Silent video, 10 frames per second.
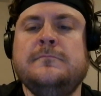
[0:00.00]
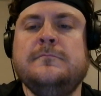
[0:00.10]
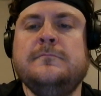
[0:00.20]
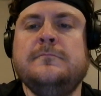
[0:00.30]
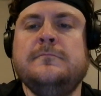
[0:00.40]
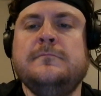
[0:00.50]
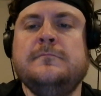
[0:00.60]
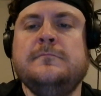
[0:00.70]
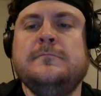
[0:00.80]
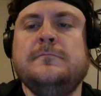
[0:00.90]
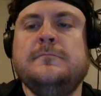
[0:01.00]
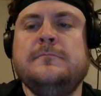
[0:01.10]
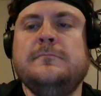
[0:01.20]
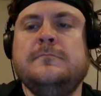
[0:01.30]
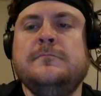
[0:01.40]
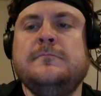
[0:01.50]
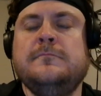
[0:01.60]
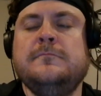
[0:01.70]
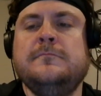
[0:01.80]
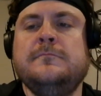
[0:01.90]

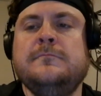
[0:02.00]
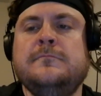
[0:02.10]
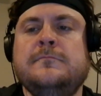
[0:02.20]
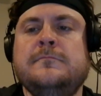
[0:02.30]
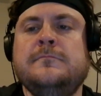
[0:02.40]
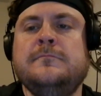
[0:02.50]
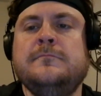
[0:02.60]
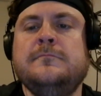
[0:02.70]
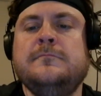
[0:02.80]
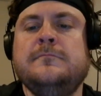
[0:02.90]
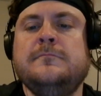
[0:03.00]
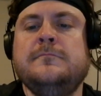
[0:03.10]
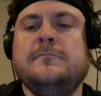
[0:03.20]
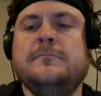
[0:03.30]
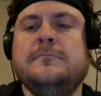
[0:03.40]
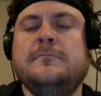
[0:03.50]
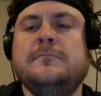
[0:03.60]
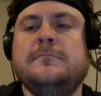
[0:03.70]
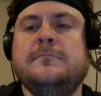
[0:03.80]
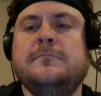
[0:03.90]

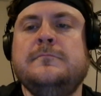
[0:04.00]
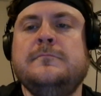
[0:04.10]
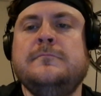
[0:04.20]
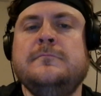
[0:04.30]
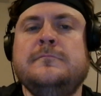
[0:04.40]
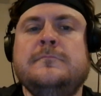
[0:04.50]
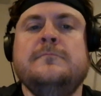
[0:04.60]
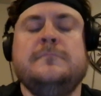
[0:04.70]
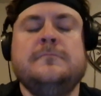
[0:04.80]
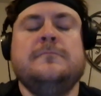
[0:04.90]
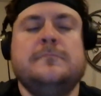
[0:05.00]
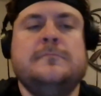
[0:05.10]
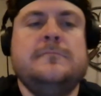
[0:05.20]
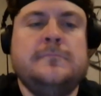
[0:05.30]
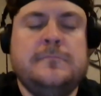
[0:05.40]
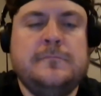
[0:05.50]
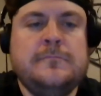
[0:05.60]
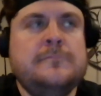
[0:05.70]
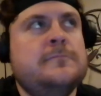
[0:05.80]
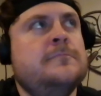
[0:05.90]

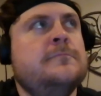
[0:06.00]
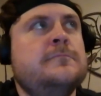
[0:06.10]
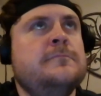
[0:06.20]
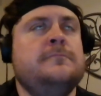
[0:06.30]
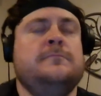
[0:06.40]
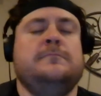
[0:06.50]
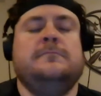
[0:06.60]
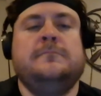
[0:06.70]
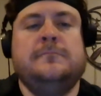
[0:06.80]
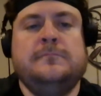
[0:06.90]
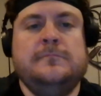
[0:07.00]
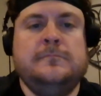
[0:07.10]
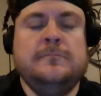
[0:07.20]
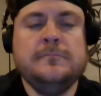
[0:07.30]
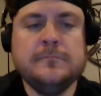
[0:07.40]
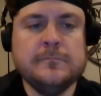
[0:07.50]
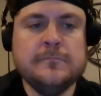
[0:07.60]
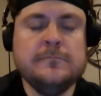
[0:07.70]
(not speaking)